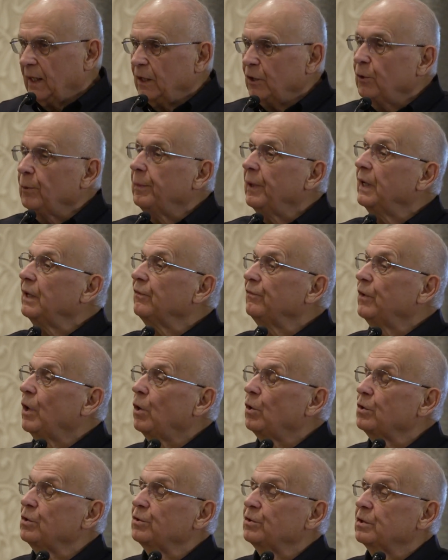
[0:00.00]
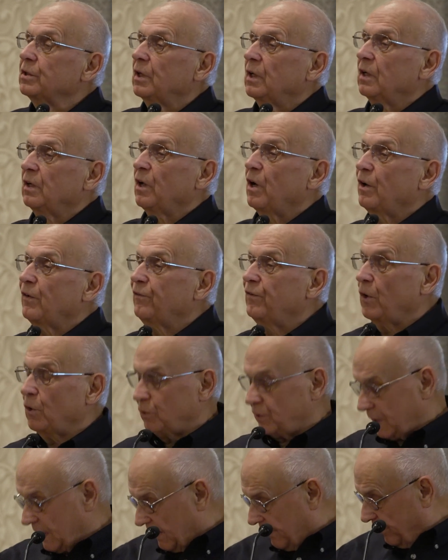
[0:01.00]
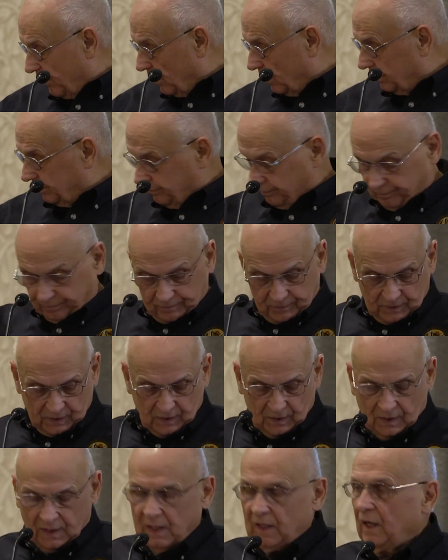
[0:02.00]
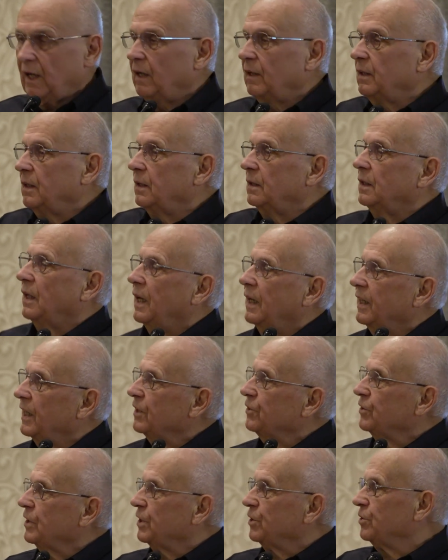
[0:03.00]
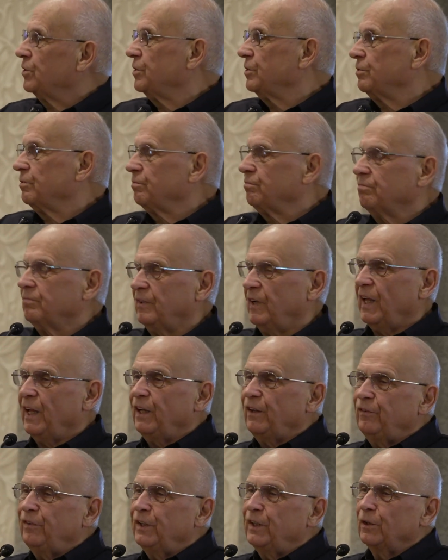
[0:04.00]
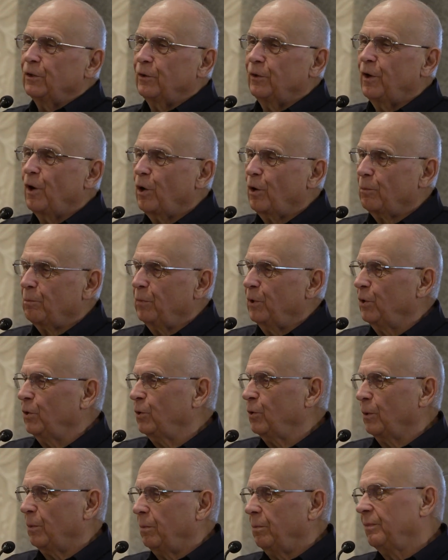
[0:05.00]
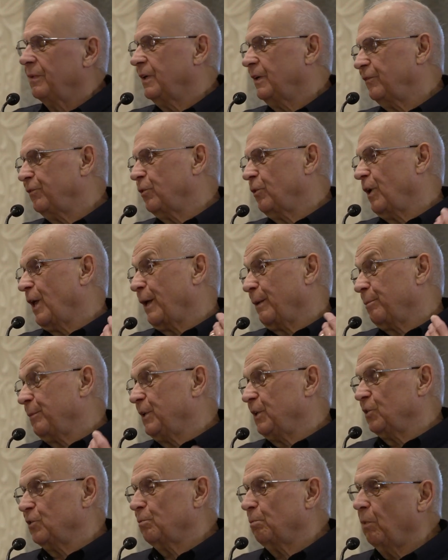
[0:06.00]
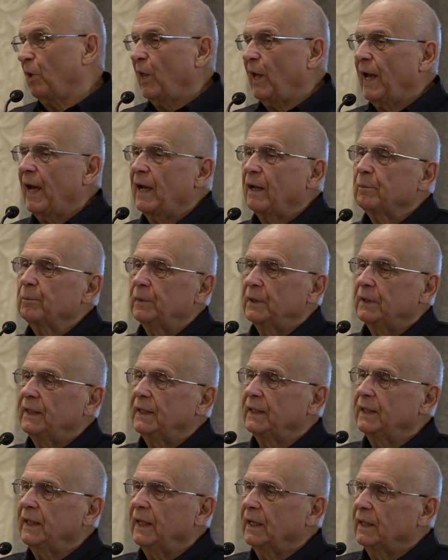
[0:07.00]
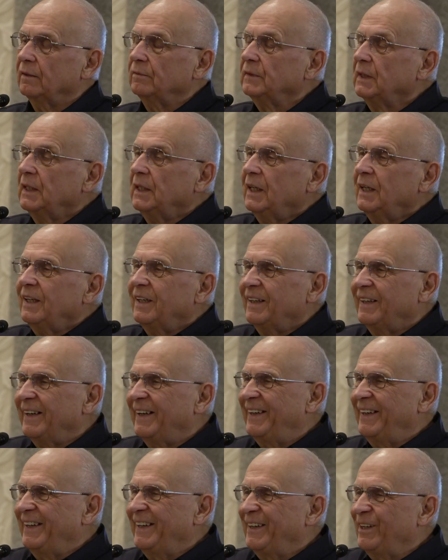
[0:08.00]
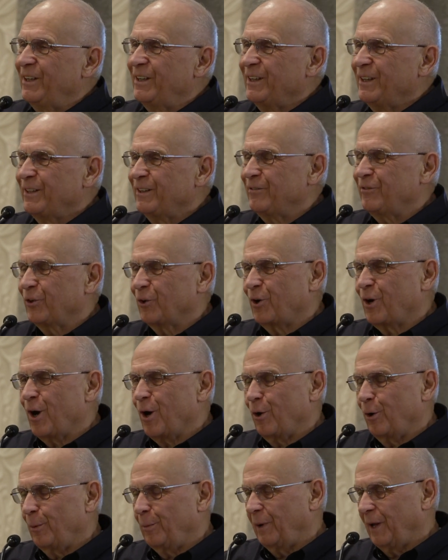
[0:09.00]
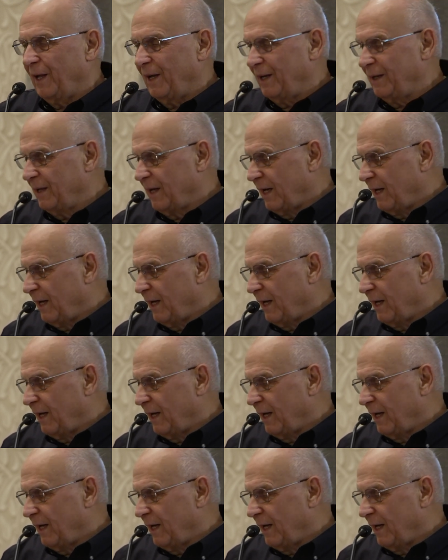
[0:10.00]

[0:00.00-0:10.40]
You may have noticed a lot of folks have on, I guess that's navy or dark blue, or if you're like me, it's black, but anyhow, if you're colorblind.